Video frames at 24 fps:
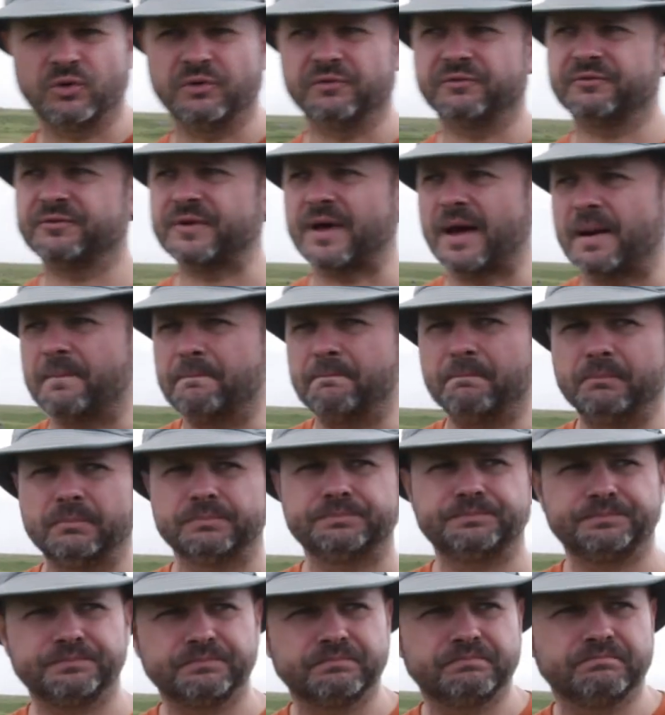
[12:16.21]
of um,
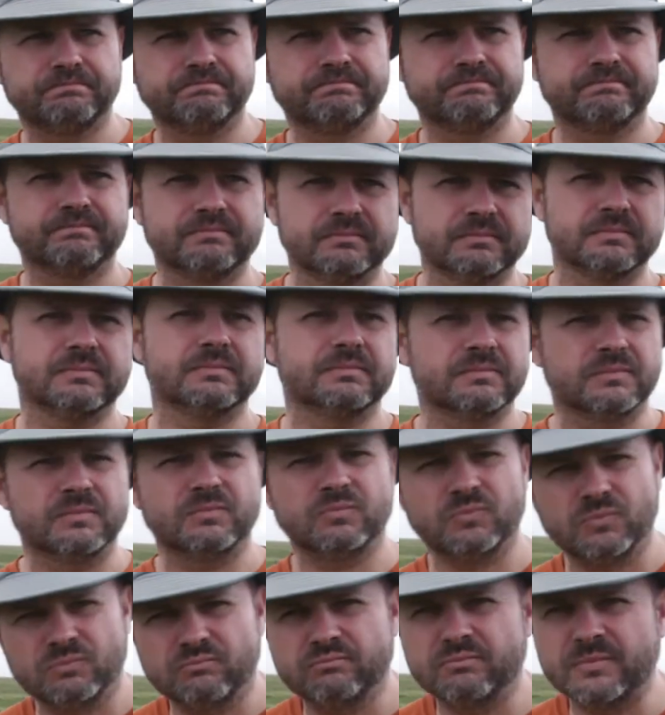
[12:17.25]

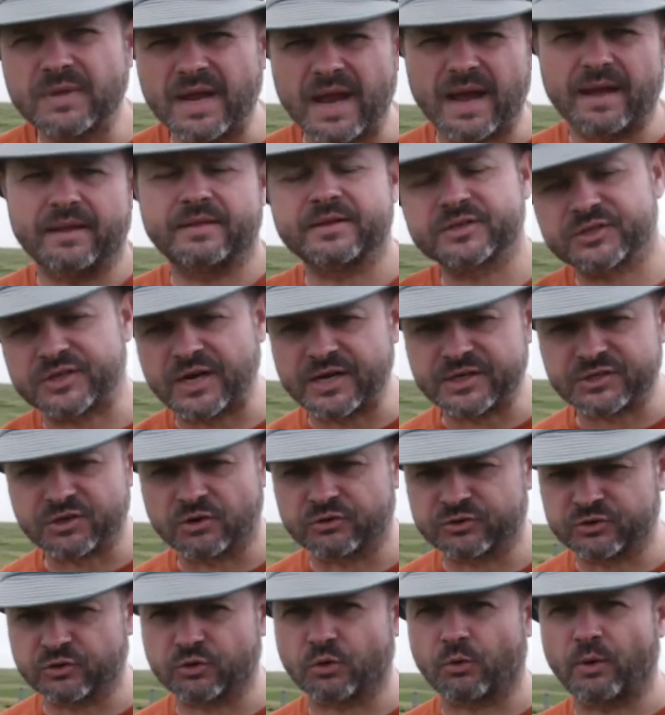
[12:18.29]
yeah, the scene's
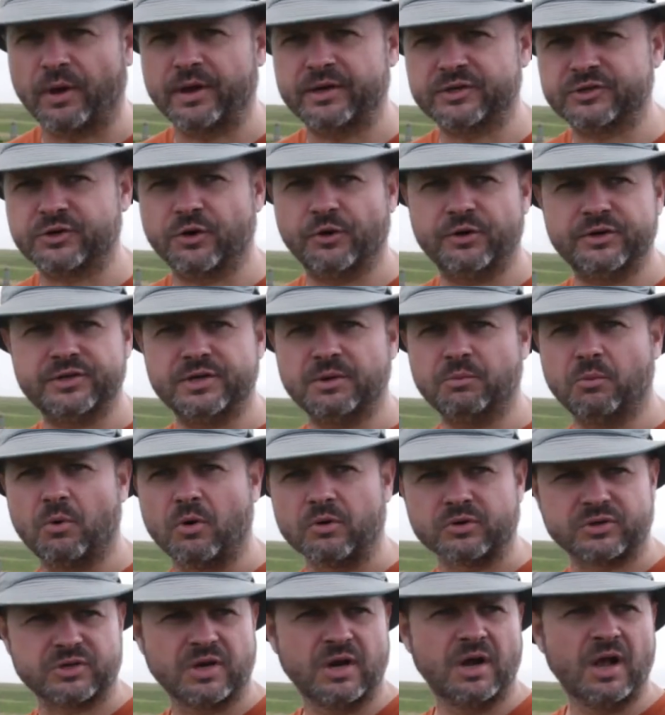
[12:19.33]
not so quite as good as it
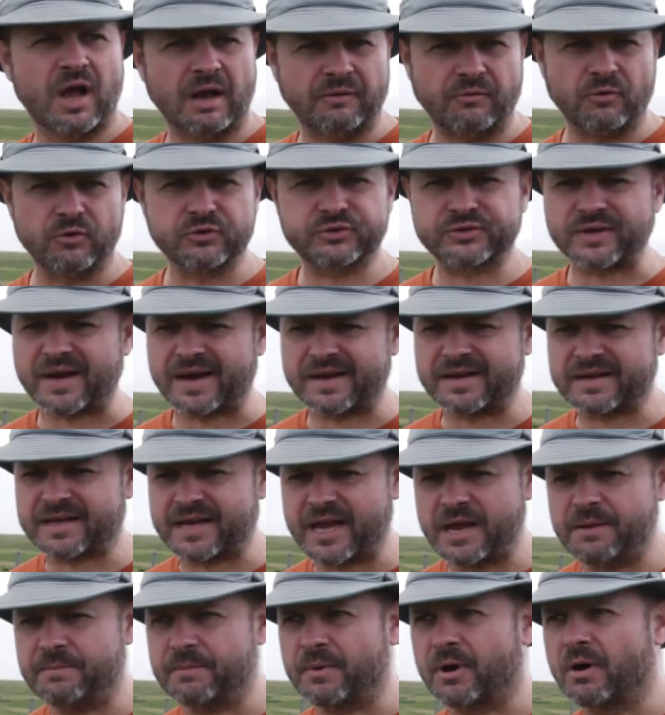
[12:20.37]
was. I've also had to
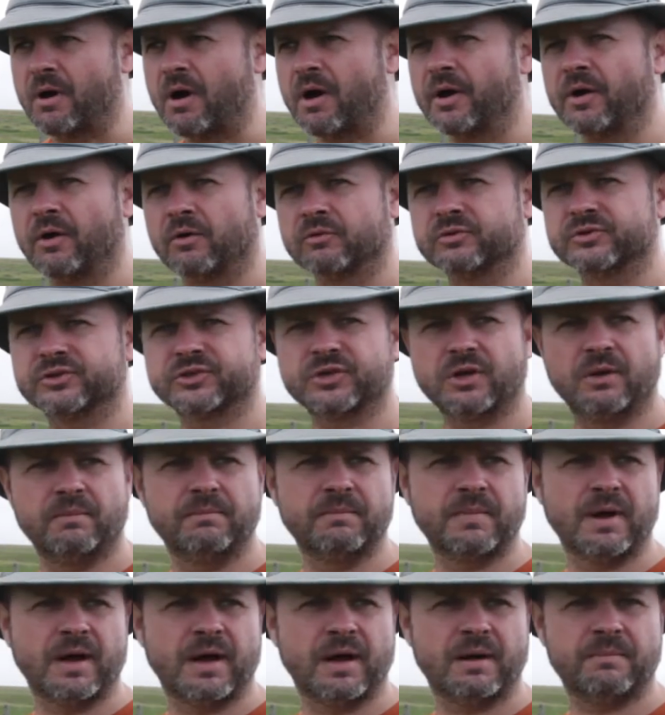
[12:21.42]
keep my eye on
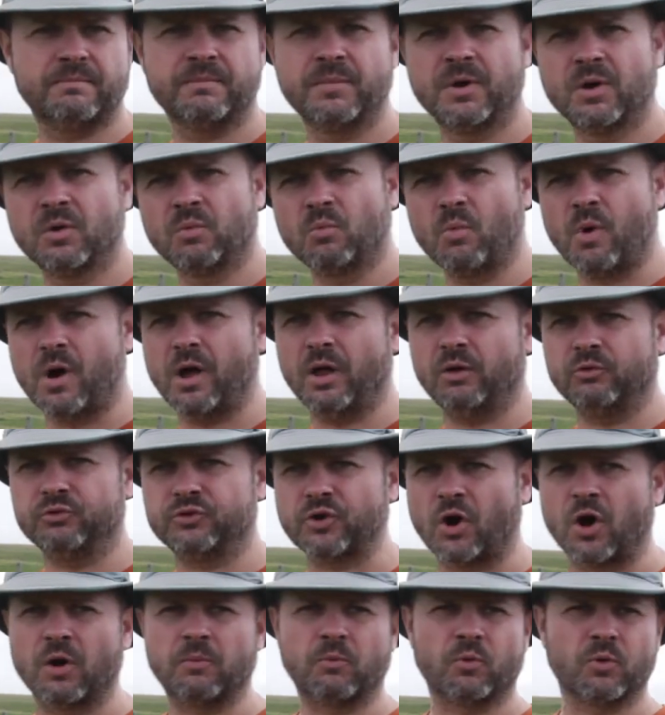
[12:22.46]
some um, wild
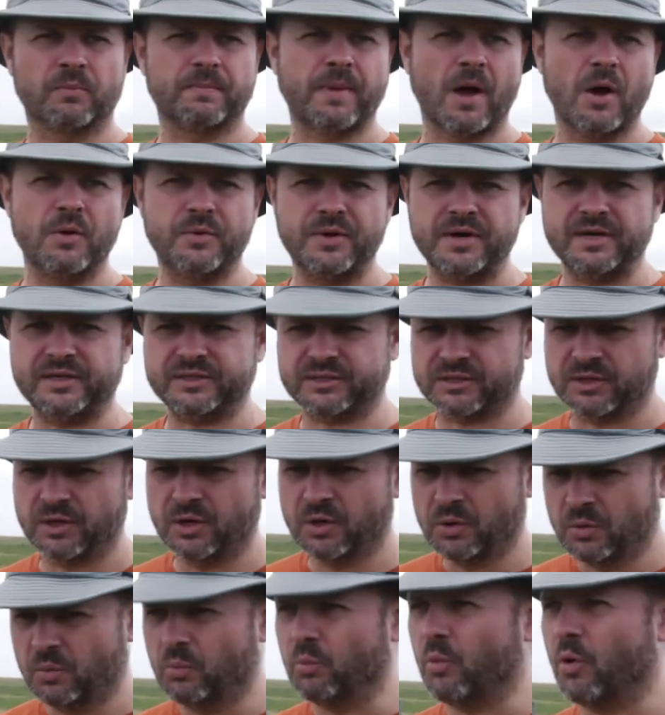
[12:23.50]
Dartmoor ponies
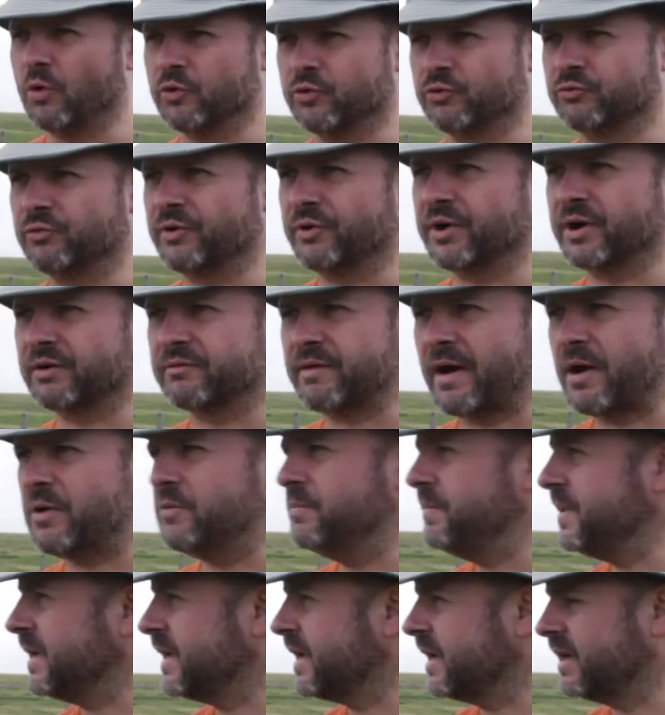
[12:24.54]
wandering
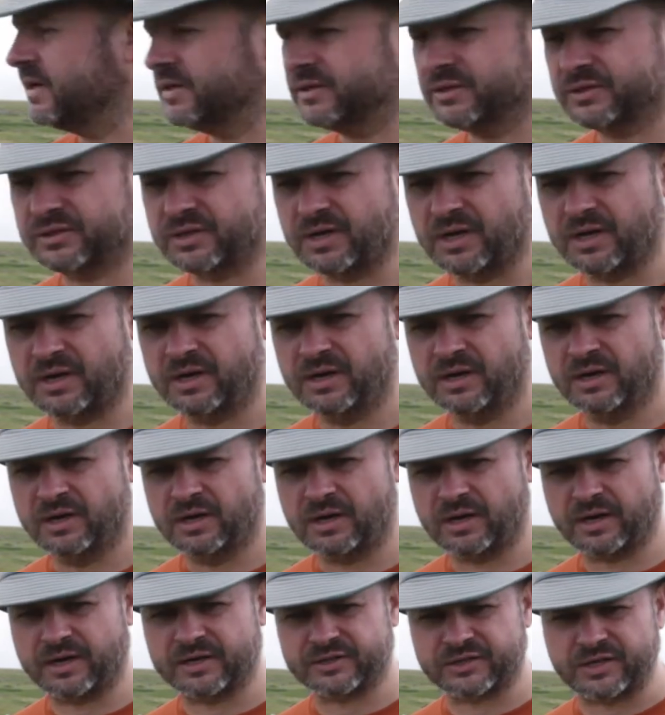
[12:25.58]
around because, uh,
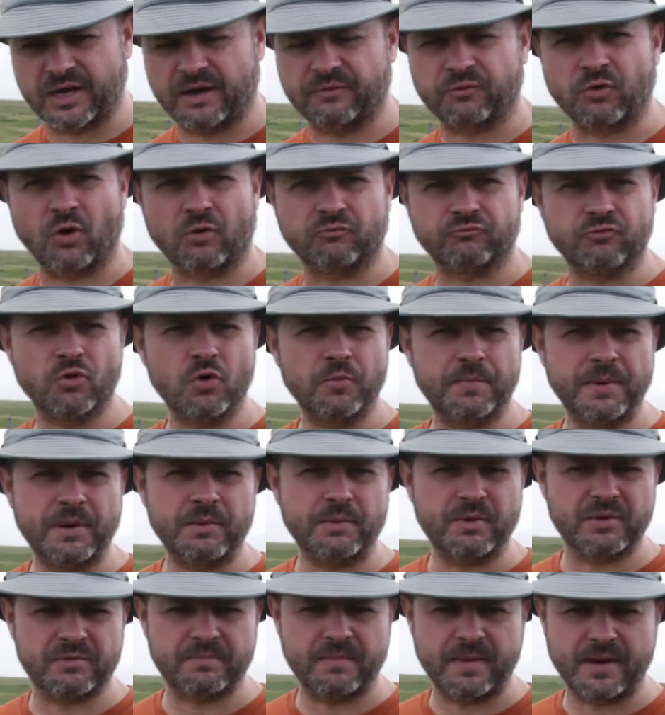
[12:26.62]
like I say, I've got Ruby
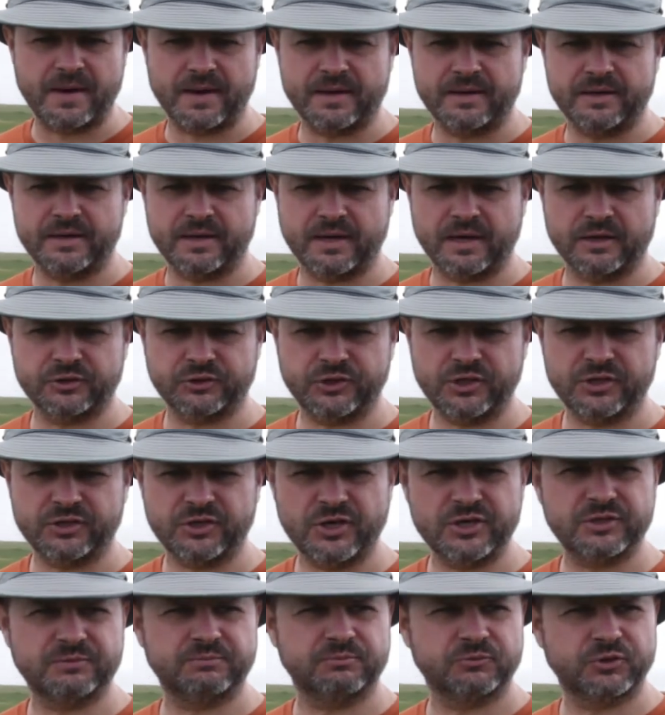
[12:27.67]
with me, and uh, she,
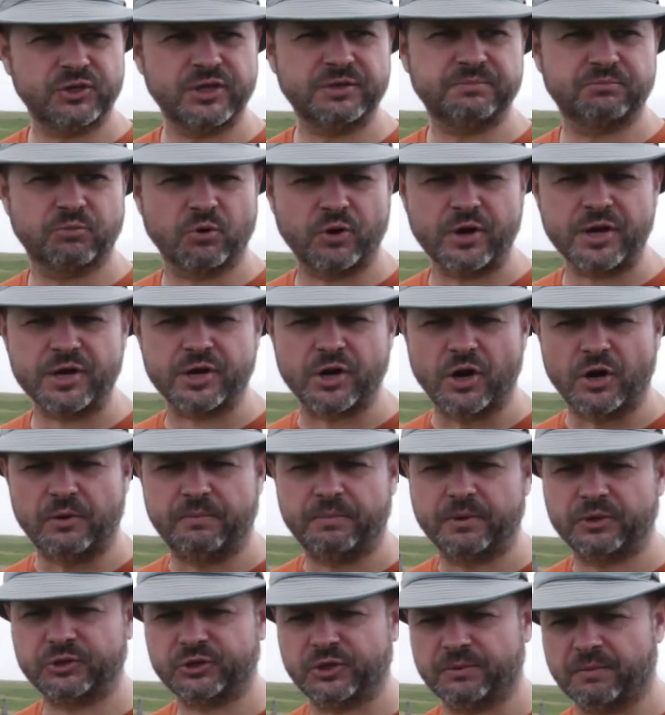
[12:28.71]
she's she's pretty good,
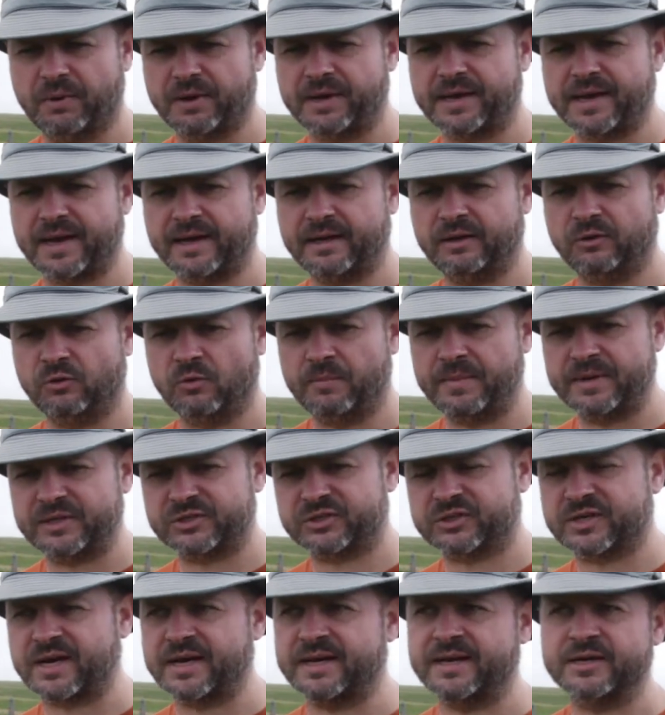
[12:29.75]
but she might get a little bit
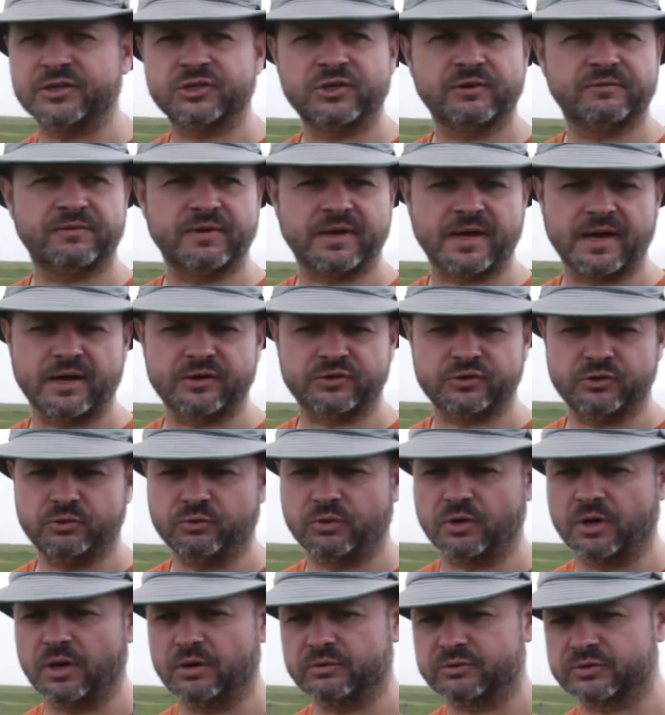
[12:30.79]
skittish if they get too
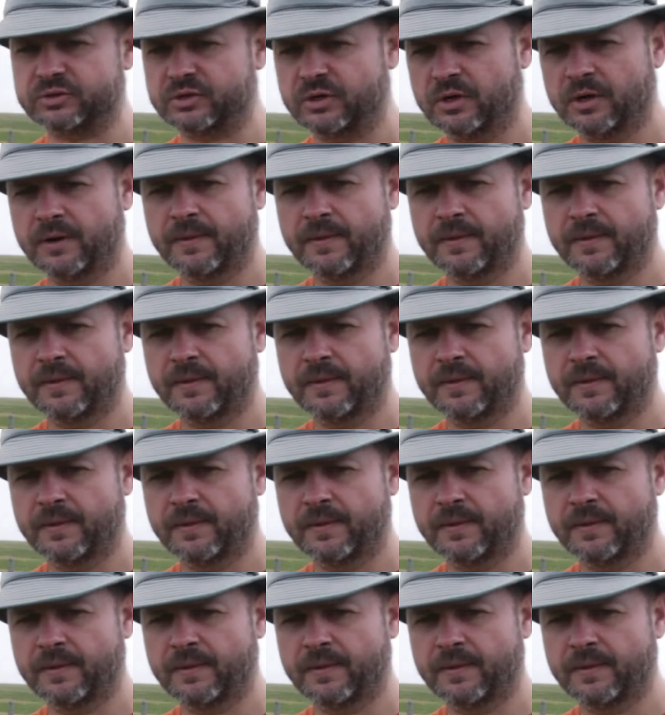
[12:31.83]
close.